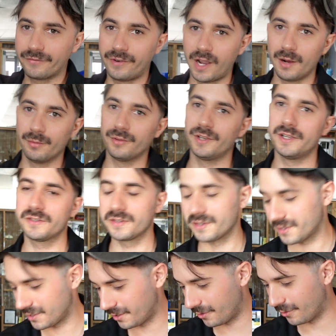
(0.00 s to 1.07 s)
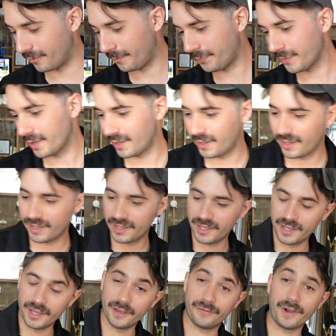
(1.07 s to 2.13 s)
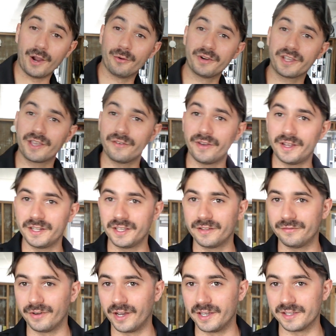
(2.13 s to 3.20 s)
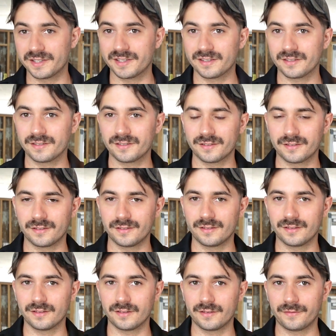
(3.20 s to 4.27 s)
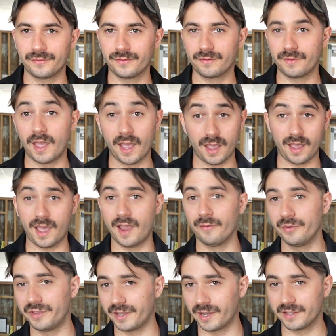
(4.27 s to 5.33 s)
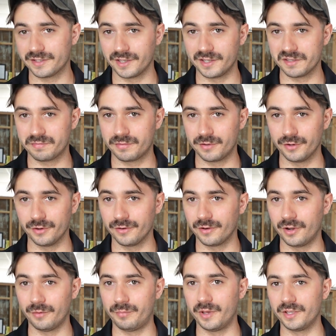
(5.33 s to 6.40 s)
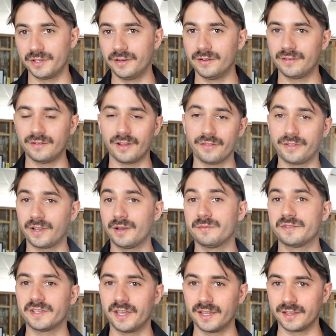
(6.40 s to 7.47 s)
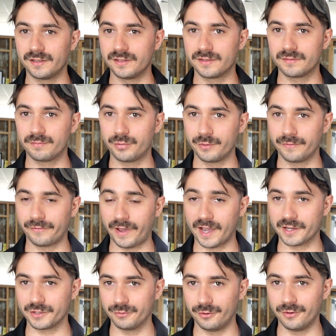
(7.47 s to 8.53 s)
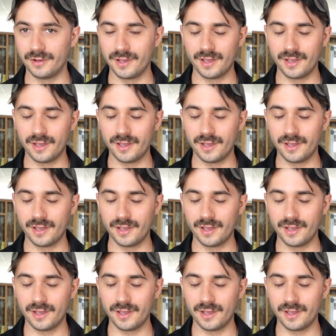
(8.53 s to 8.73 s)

fiber lasers. So if I were to give any advice, everything I say is pure opinion. Nothing I'm saying is factual.